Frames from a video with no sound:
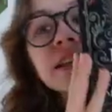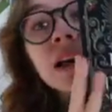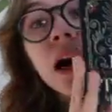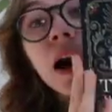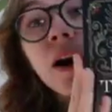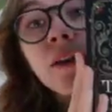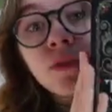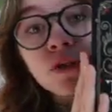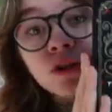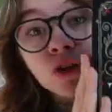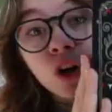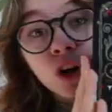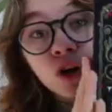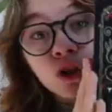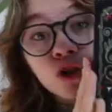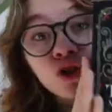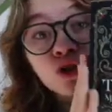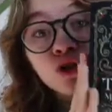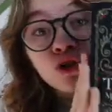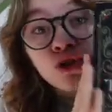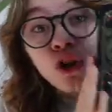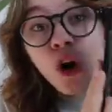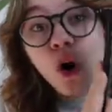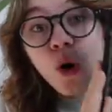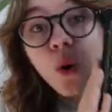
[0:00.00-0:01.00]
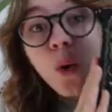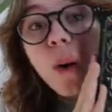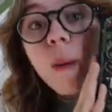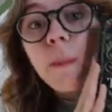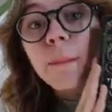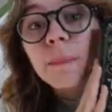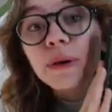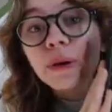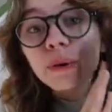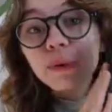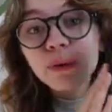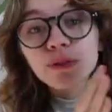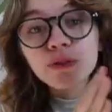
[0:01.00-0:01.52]
covers are so
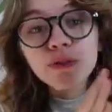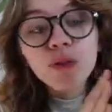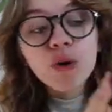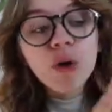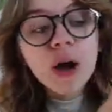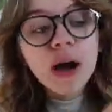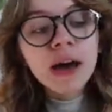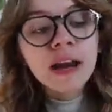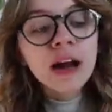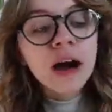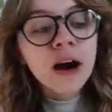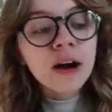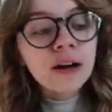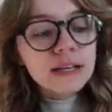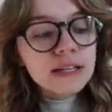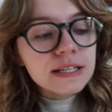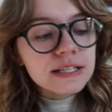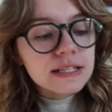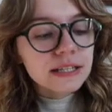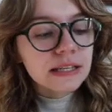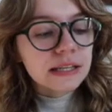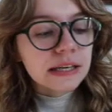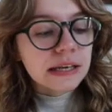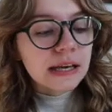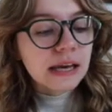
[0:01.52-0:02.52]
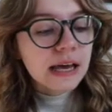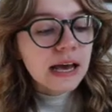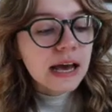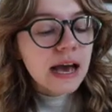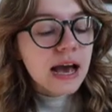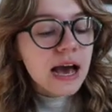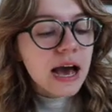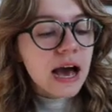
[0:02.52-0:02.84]
beautiful. And honestly,